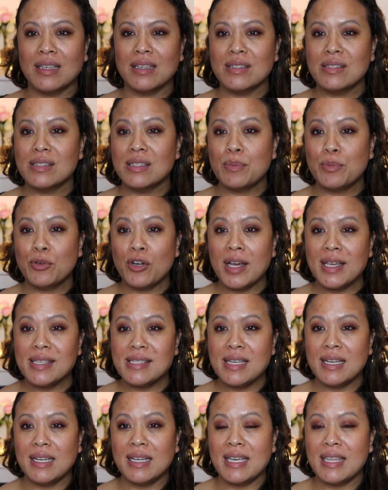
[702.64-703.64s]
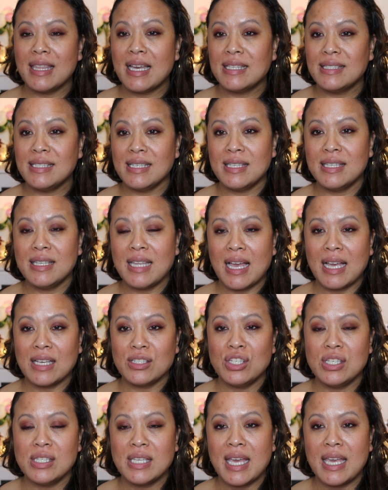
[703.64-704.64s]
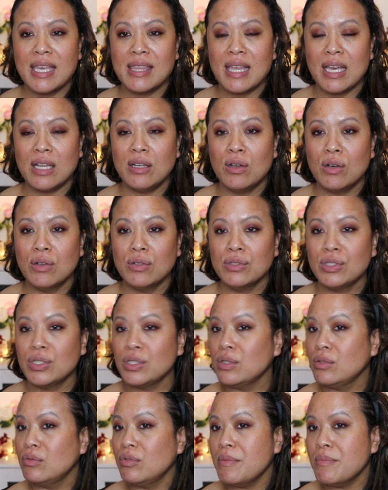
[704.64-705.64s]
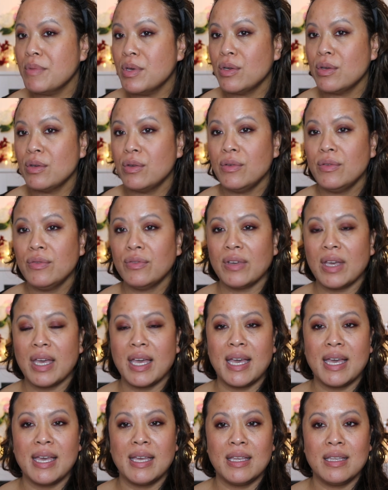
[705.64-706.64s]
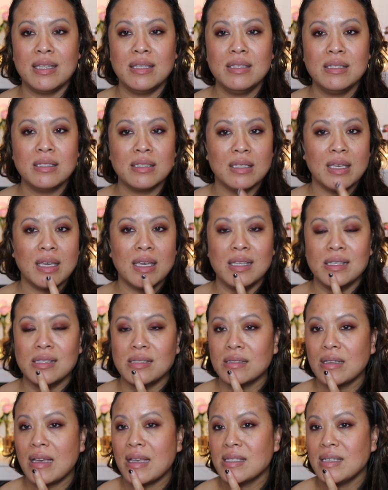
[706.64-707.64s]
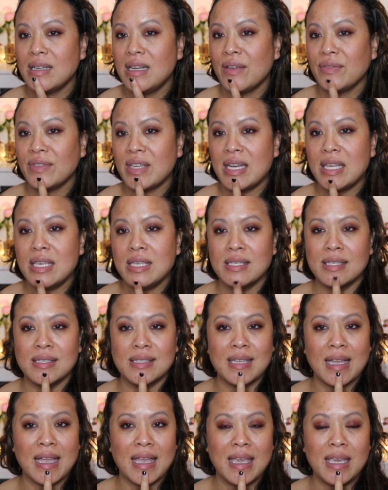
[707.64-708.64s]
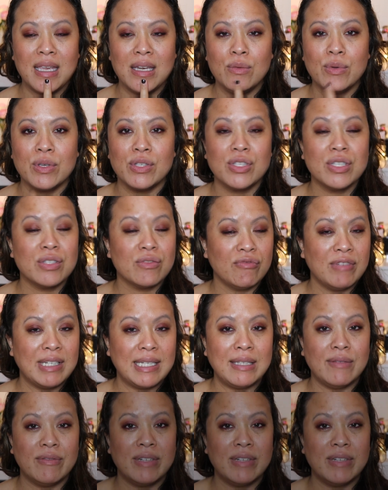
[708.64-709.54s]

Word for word: Surprisingly, that didn't actually take that long to remove and it hasn't left any stain, which is really,